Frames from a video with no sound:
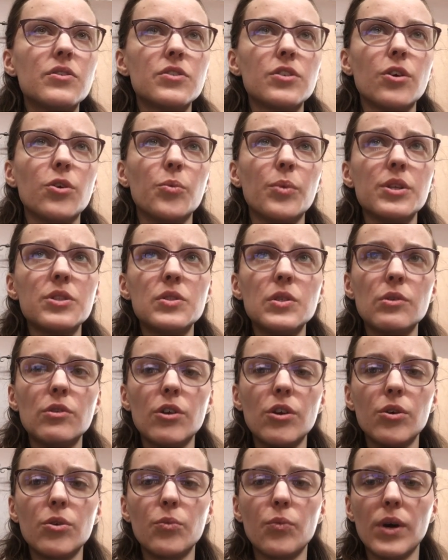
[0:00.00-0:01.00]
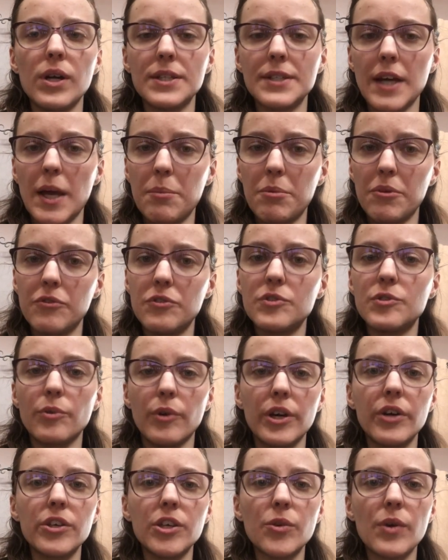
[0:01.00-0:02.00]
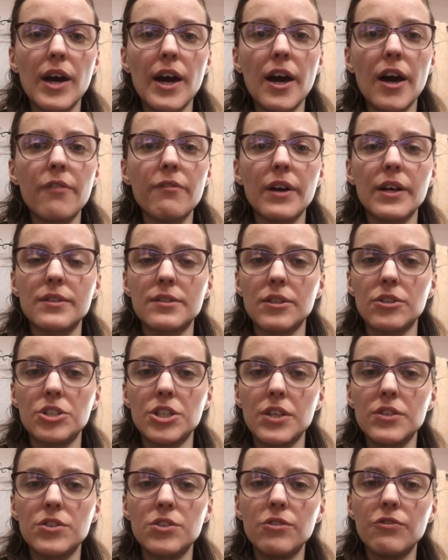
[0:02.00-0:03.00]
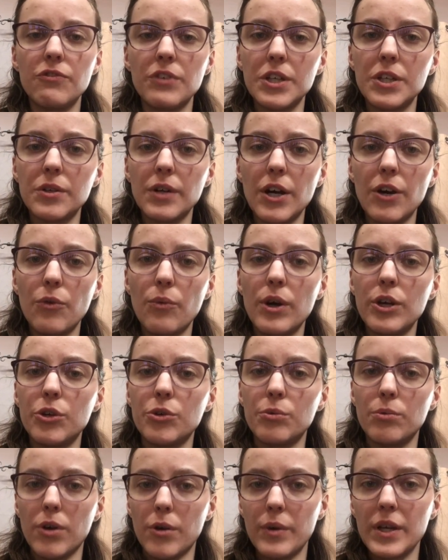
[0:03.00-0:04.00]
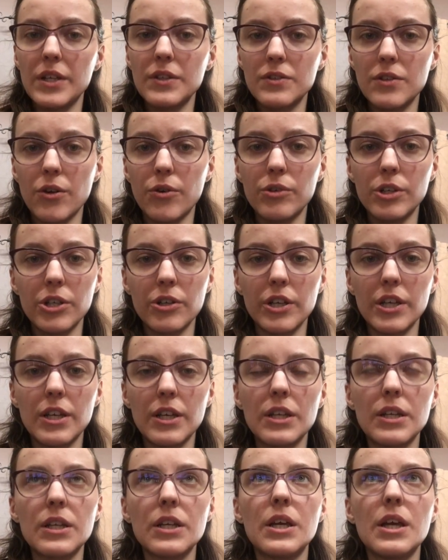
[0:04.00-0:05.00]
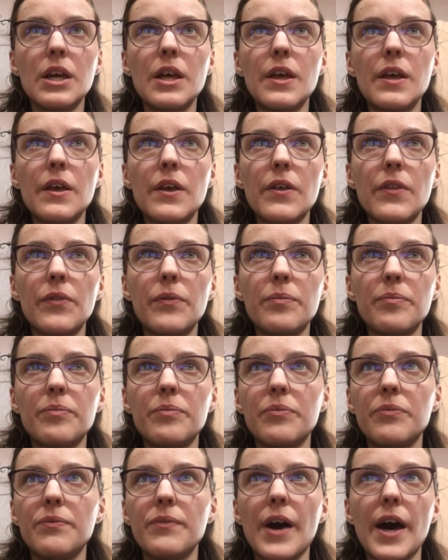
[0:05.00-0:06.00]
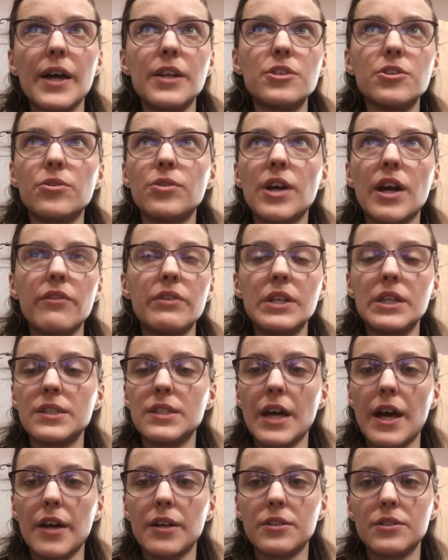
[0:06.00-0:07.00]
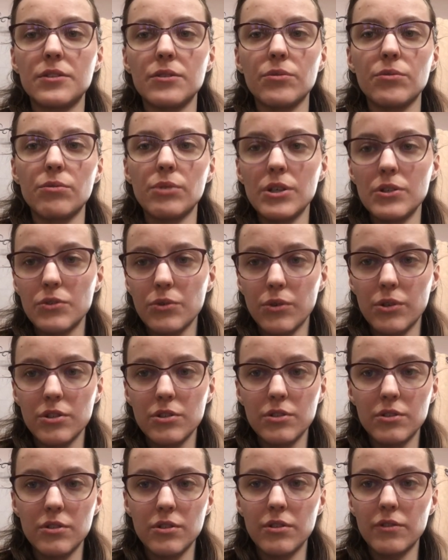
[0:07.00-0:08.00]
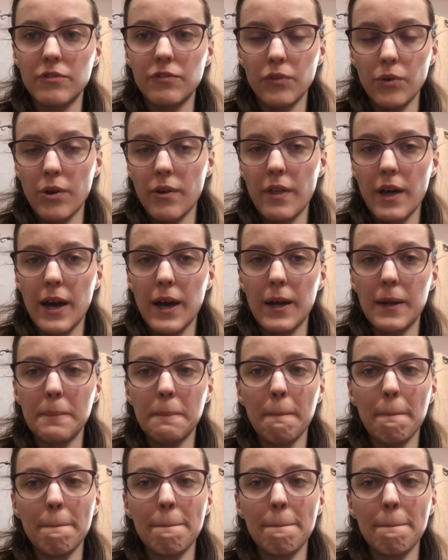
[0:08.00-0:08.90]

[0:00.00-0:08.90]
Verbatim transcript: So once you know what type of soil you have, I suggest you figure out what growing zone you're in. I don't have an exact resource for that,